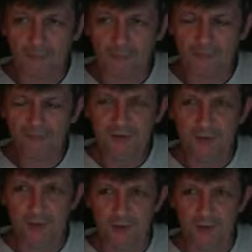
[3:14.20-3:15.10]
over a
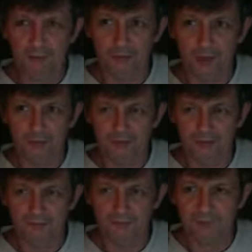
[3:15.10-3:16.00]
year ago I
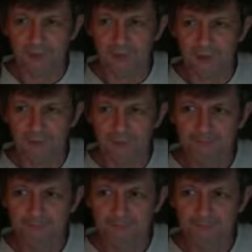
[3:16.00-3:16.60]
started vaping,